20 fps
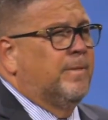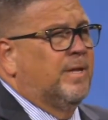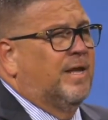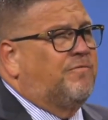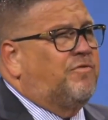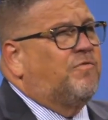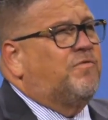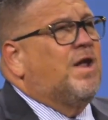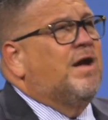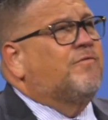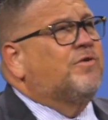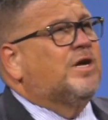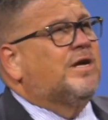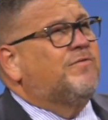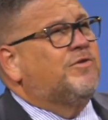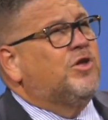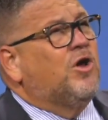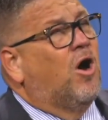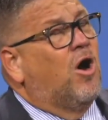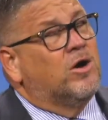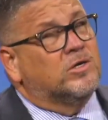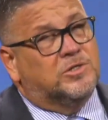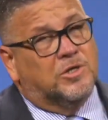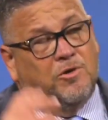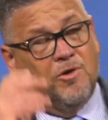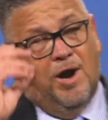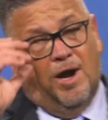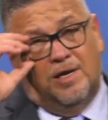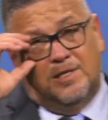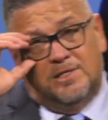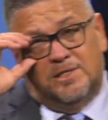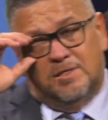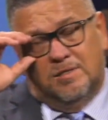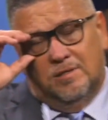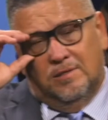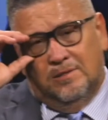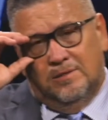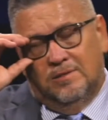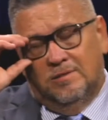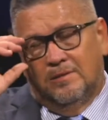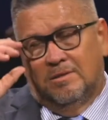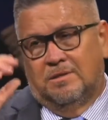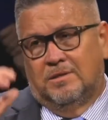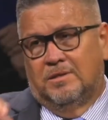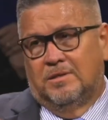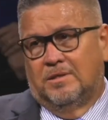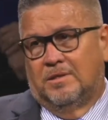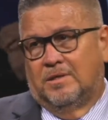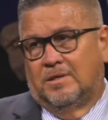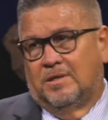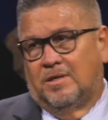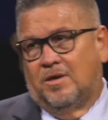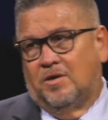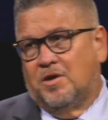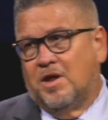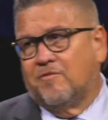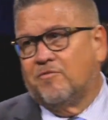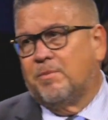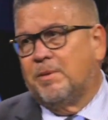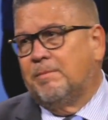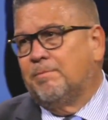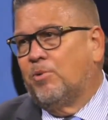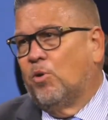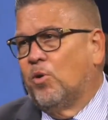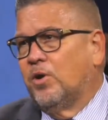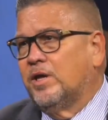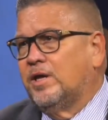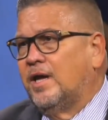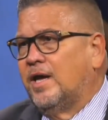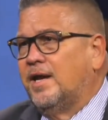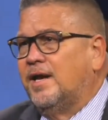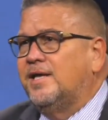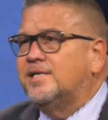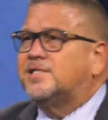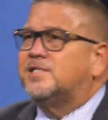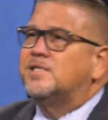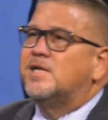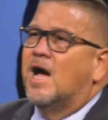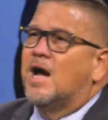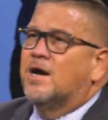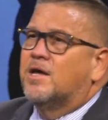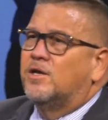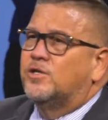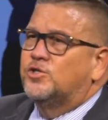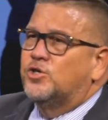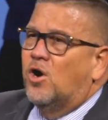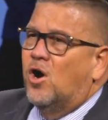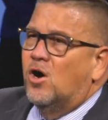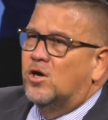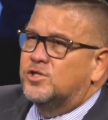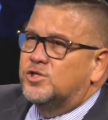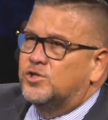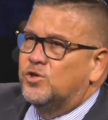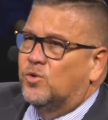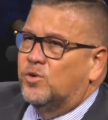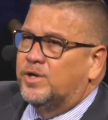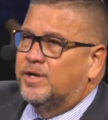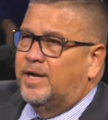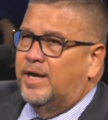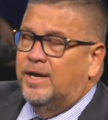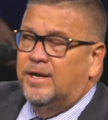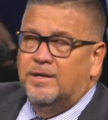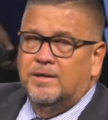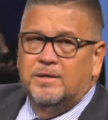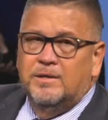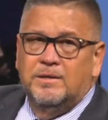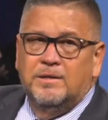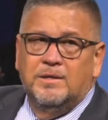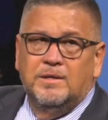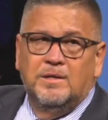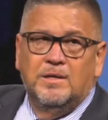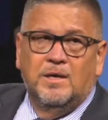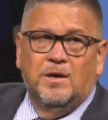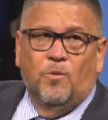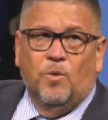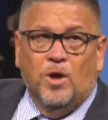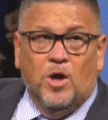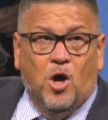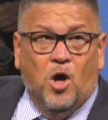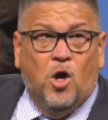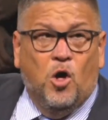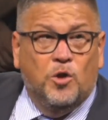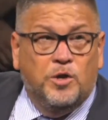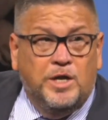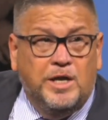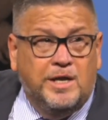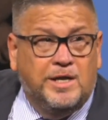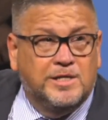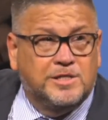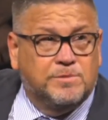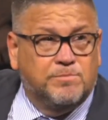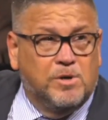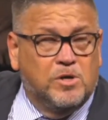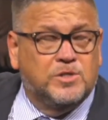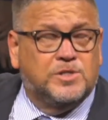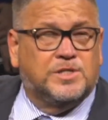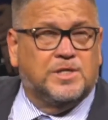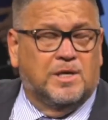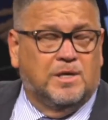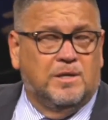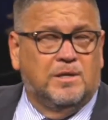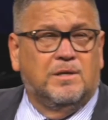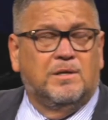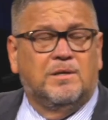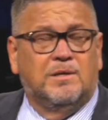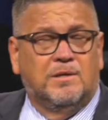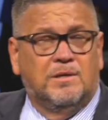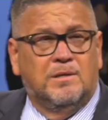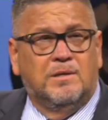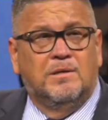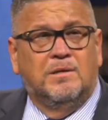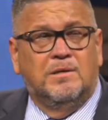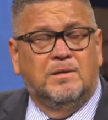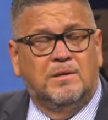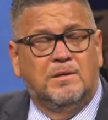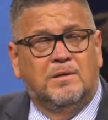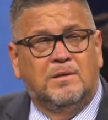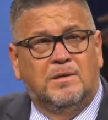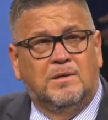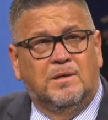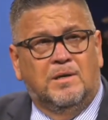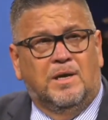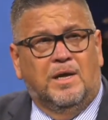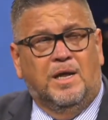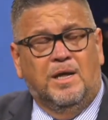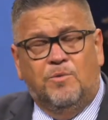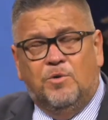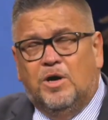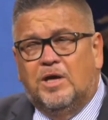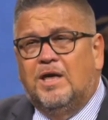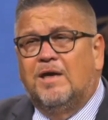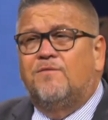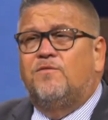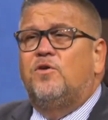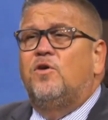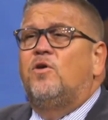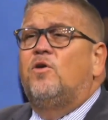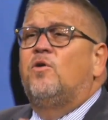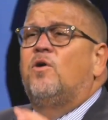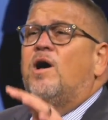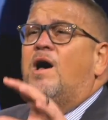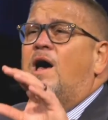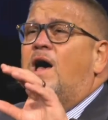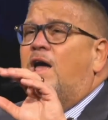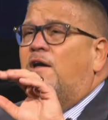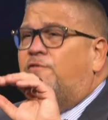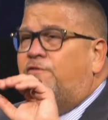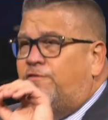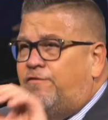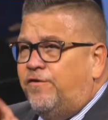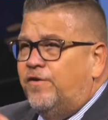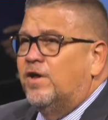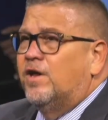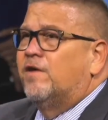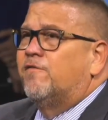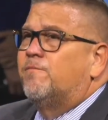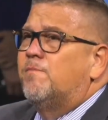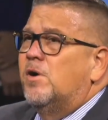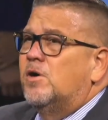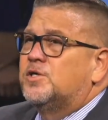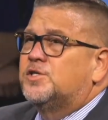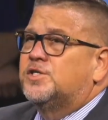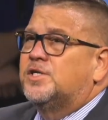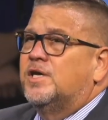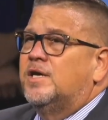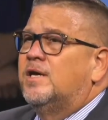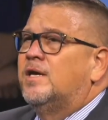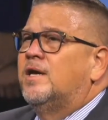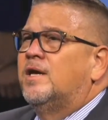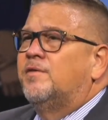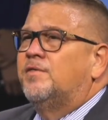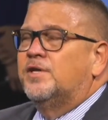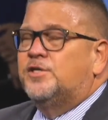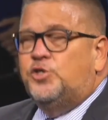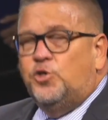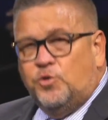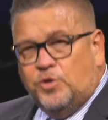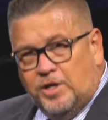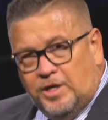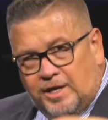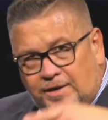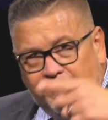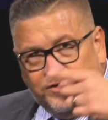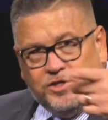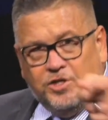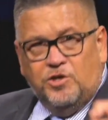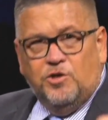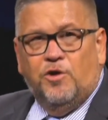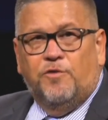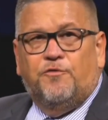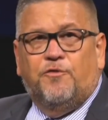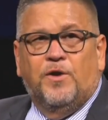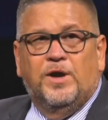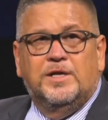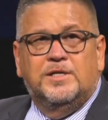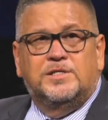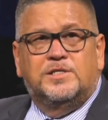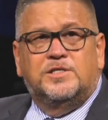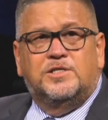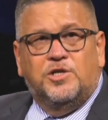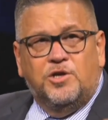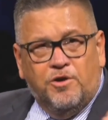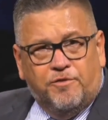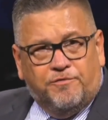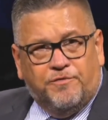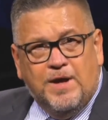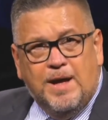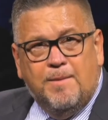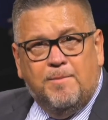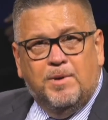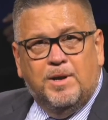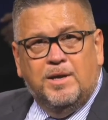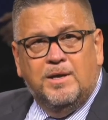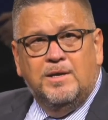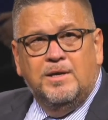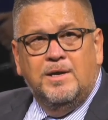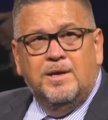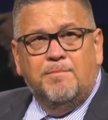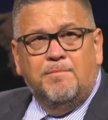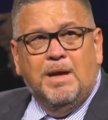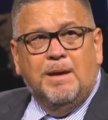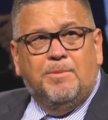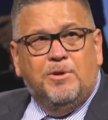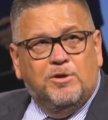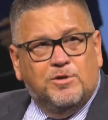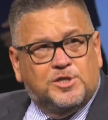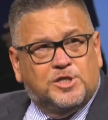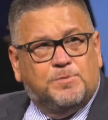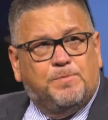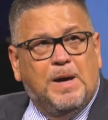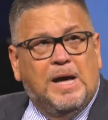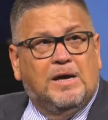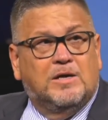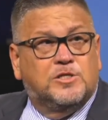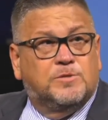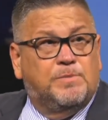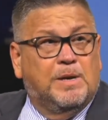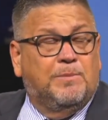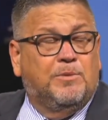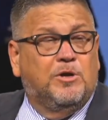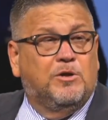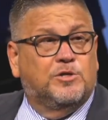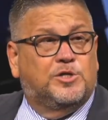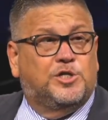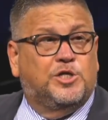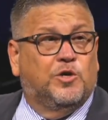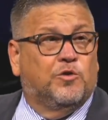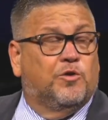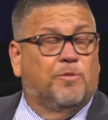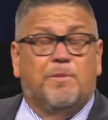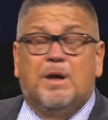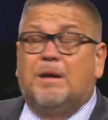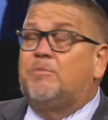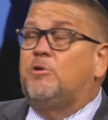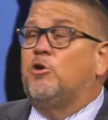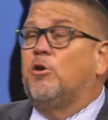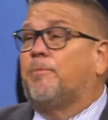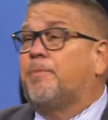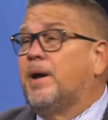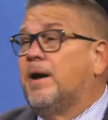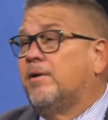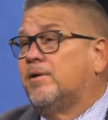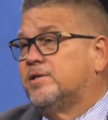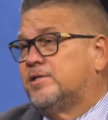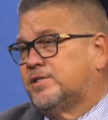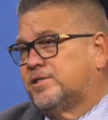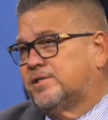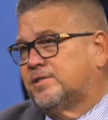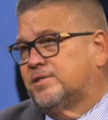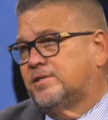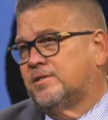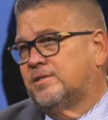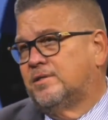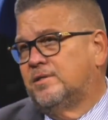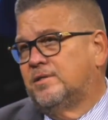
If you've never given your heart to Christ, you've never been born again, He's knocking at your heart's door today. We all need His mercy. And He will give you a fill of mercy that you can give it to your friends, to your family, maybe your spouse, maybe your children, maybe your parents.